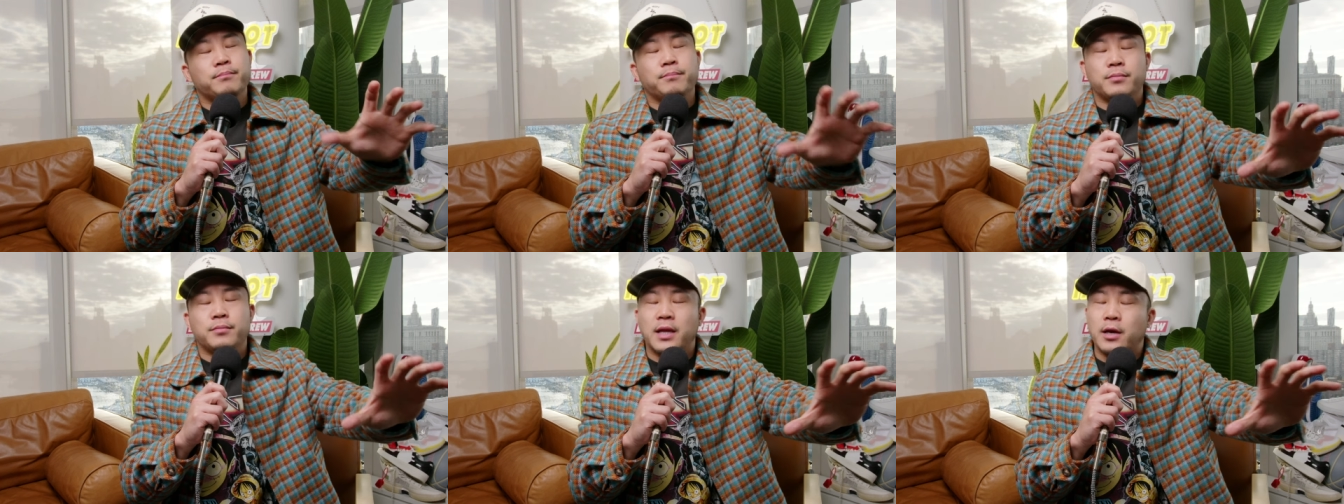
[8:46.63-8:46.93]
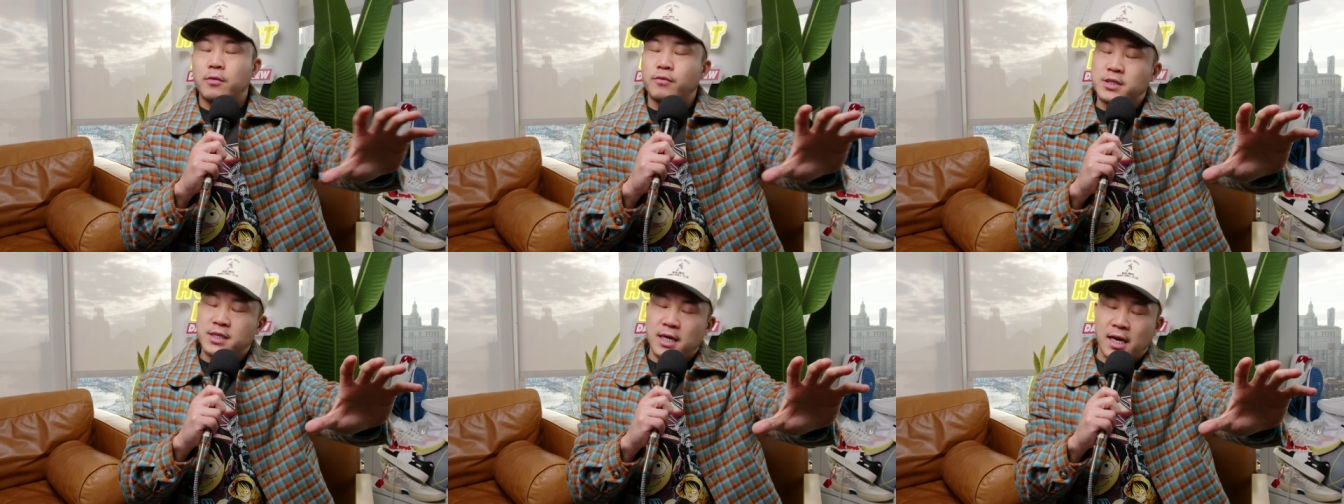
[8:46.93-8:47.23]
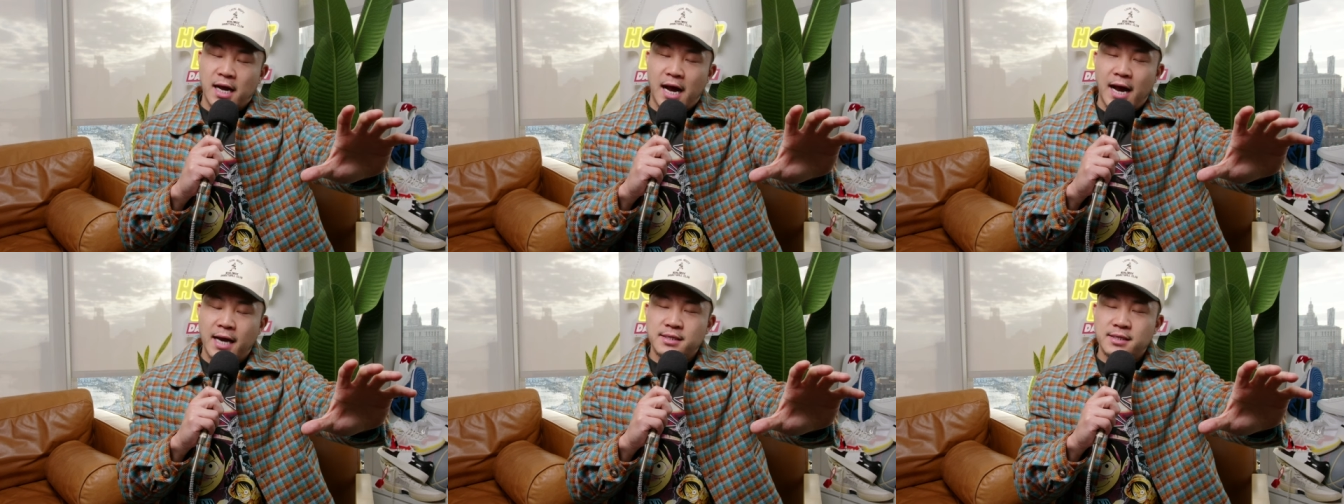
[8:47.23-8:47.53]
like we said,
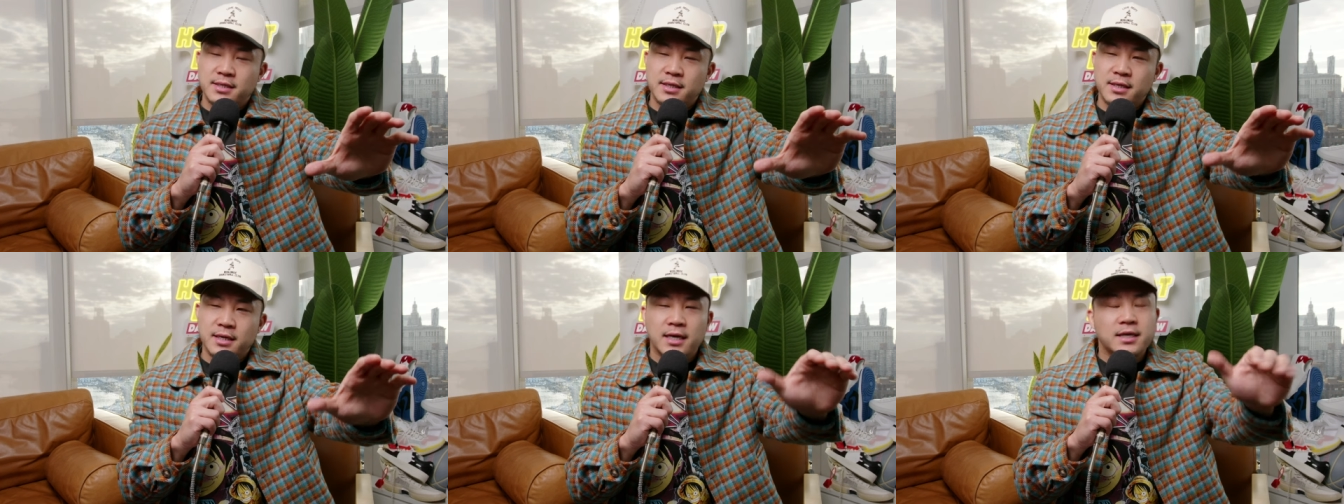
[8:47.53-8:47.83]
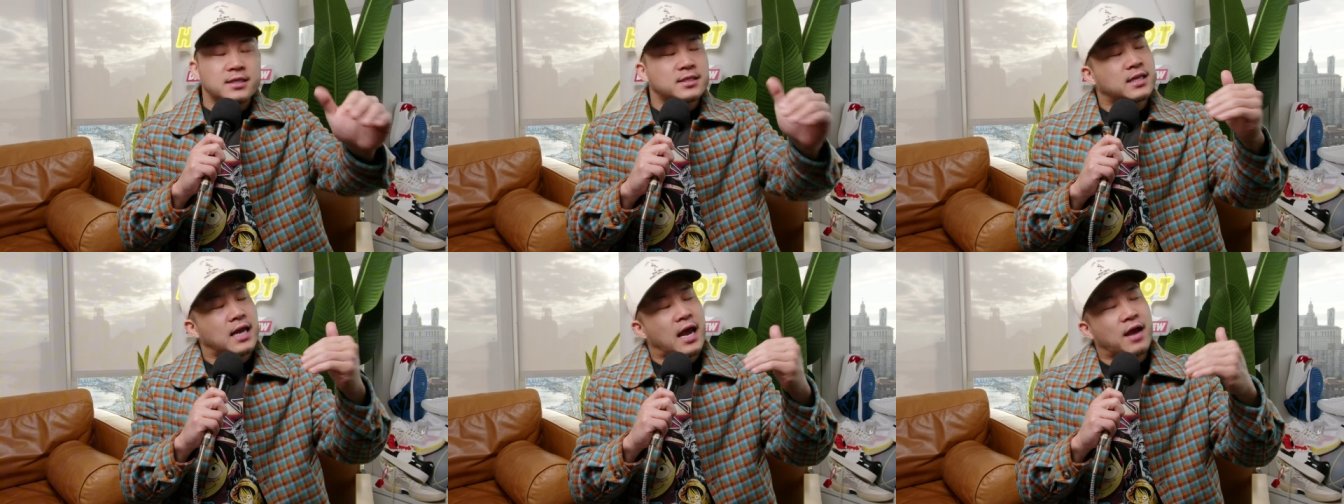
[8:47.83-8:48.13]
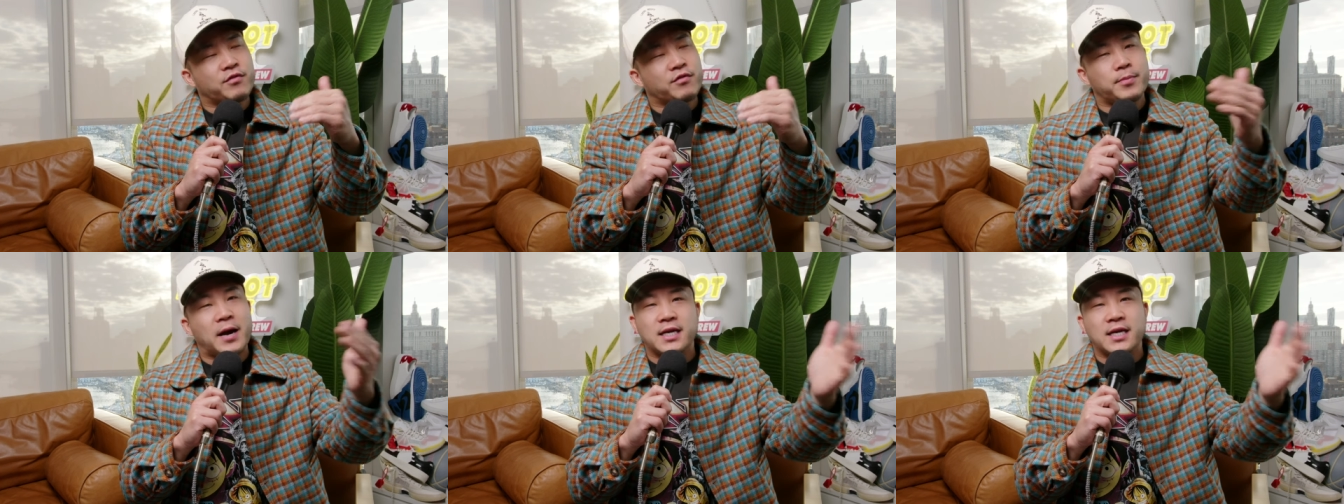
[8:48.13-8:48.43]
guys,
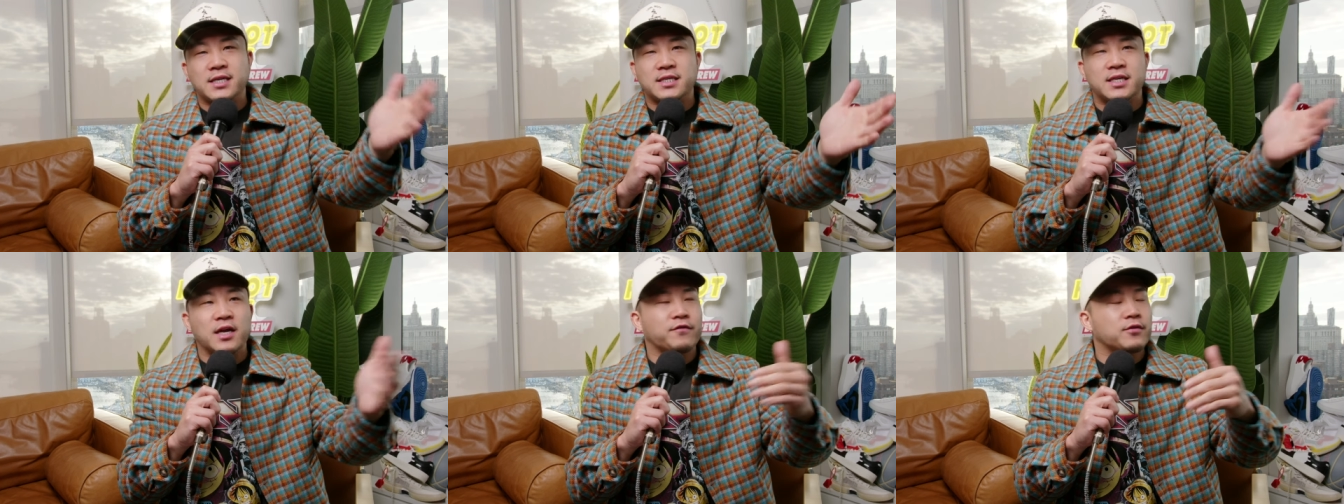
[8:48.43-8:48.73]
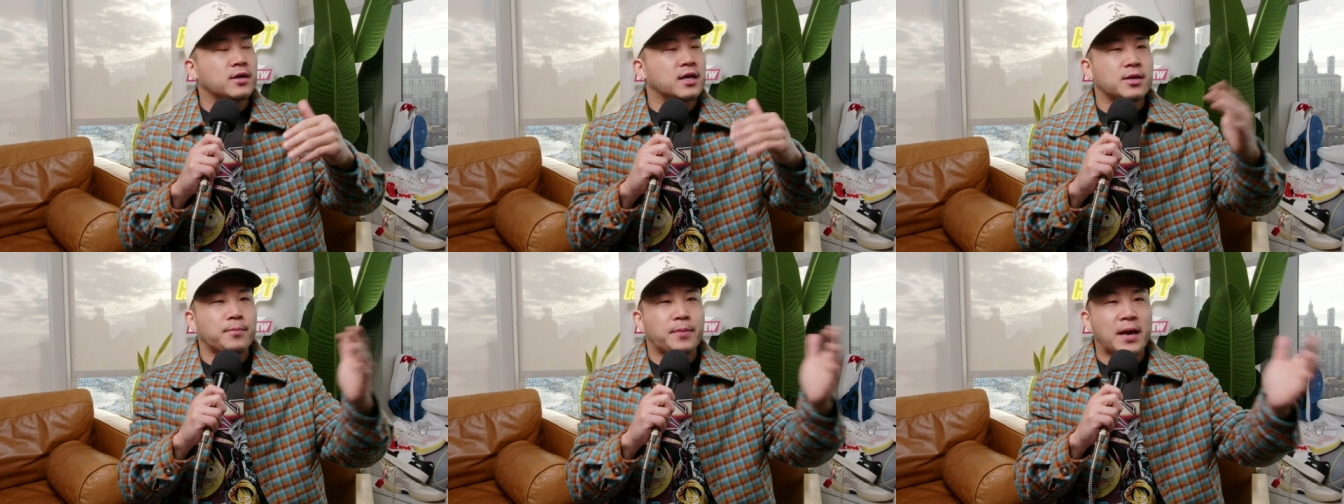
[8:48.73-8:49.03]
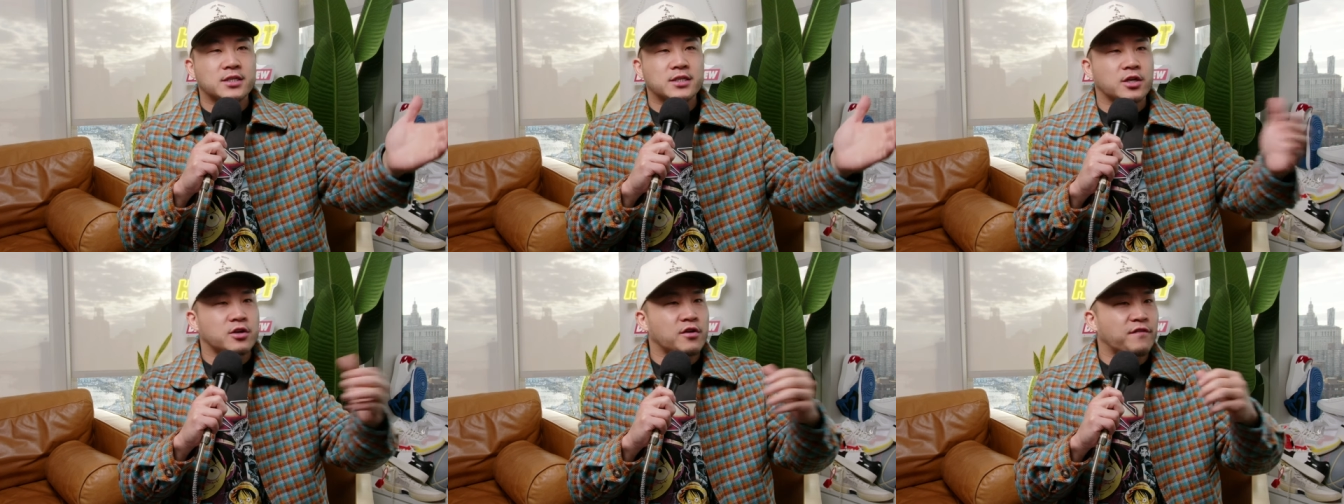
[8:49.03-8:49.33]
everybody's different. It
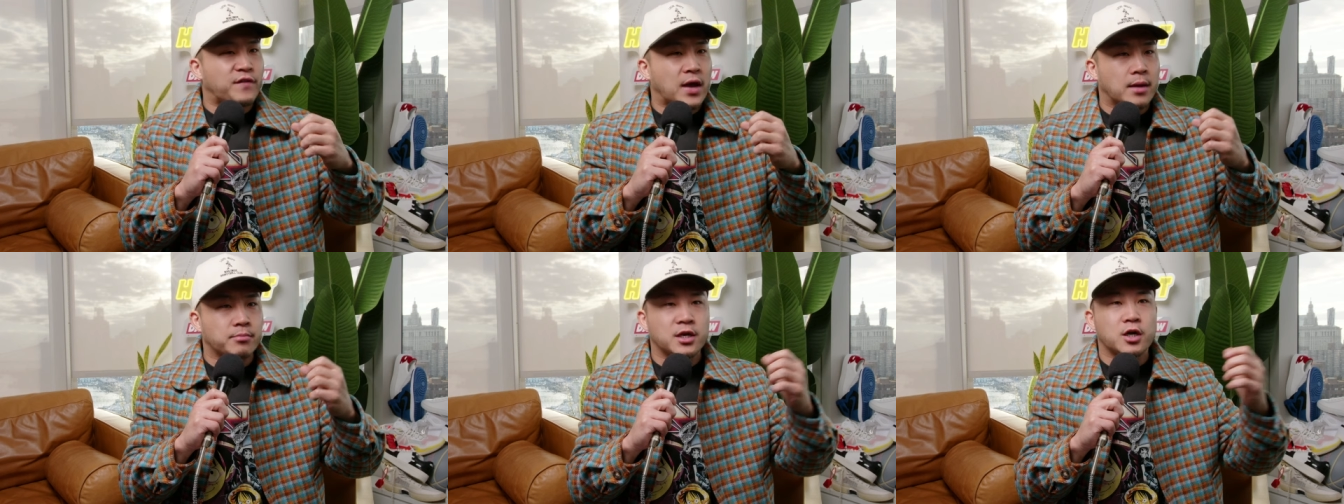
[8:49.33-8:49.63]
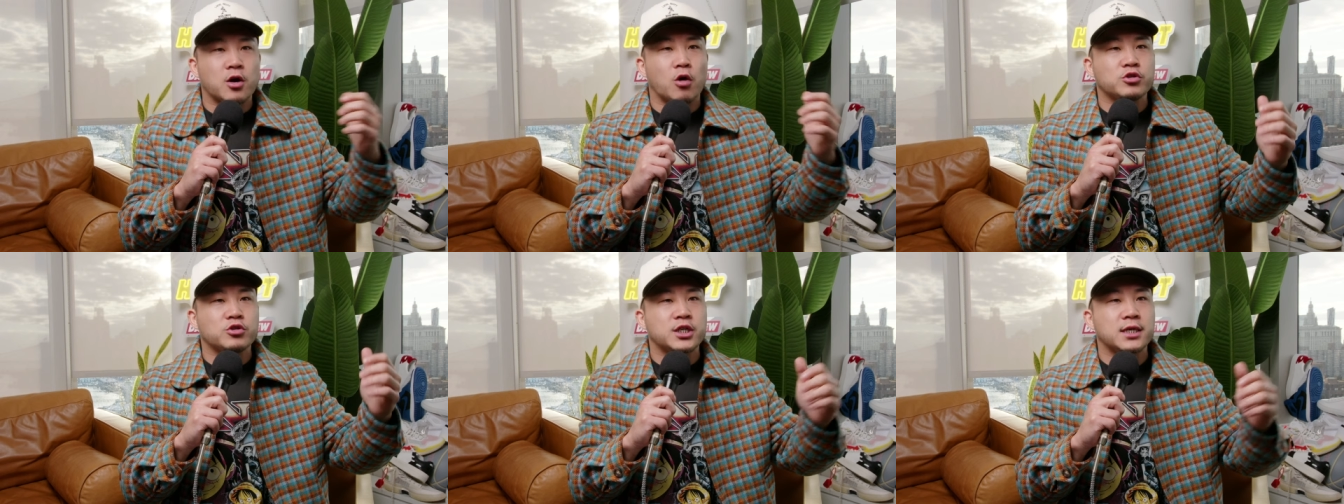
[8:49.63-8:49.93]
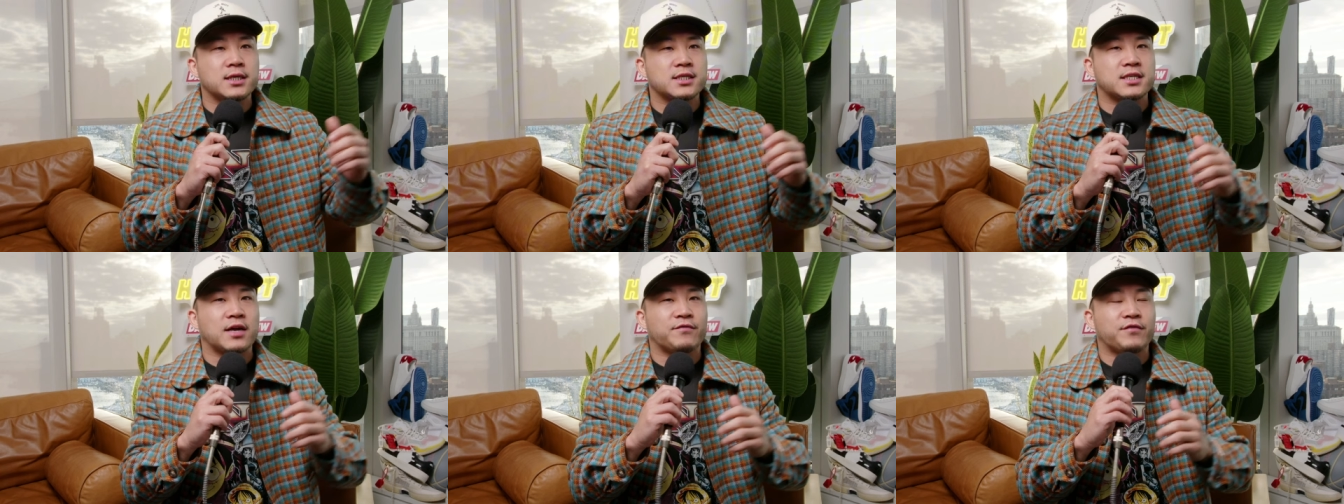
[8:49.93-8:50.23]
depends on your family coaching
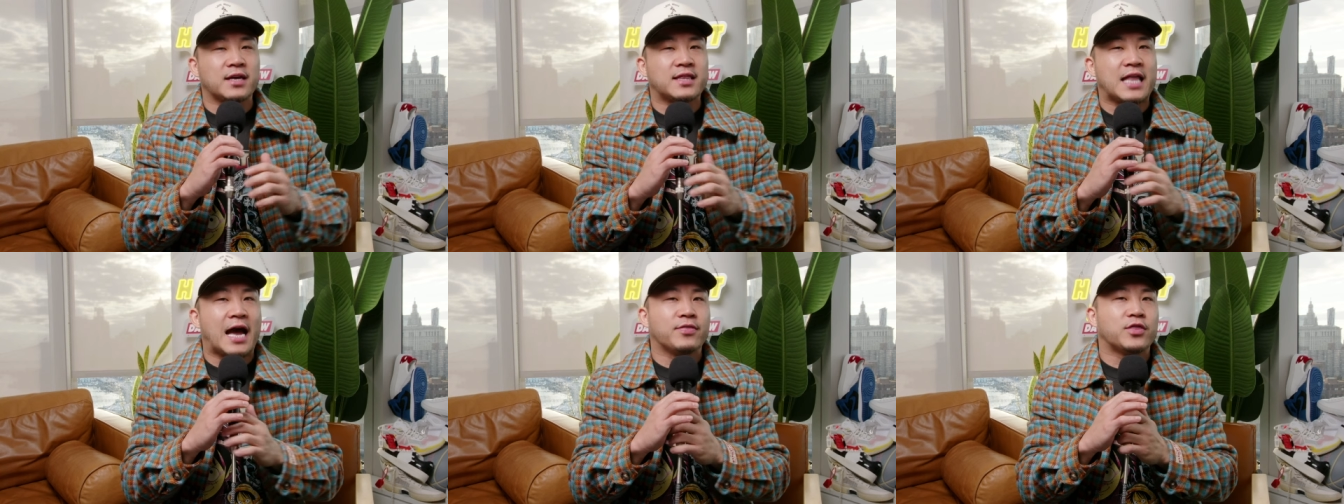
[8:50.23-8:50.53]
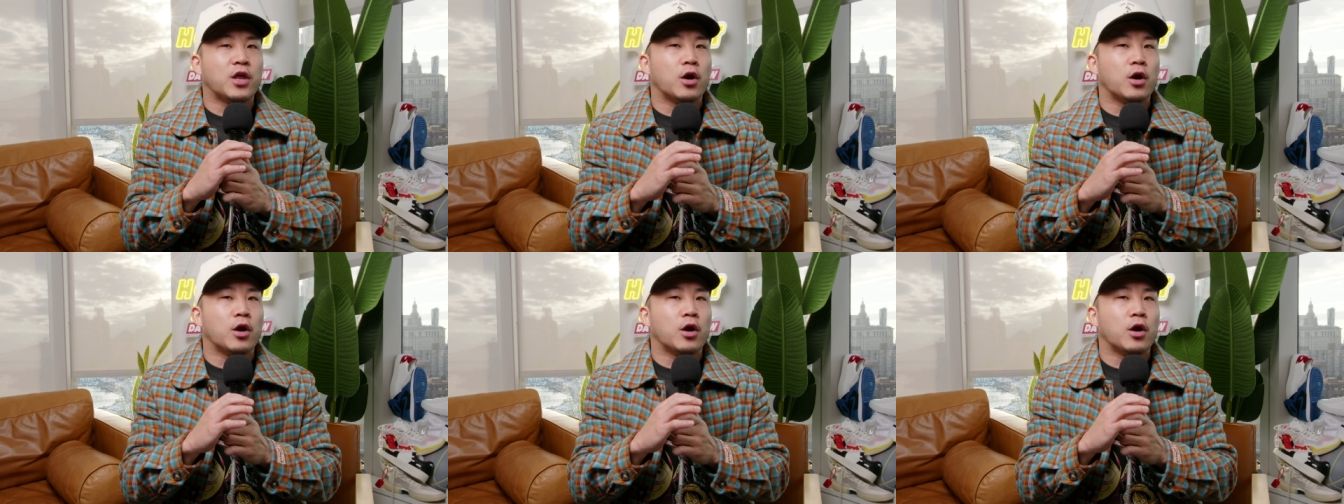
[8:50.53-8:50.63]
and stuff like that.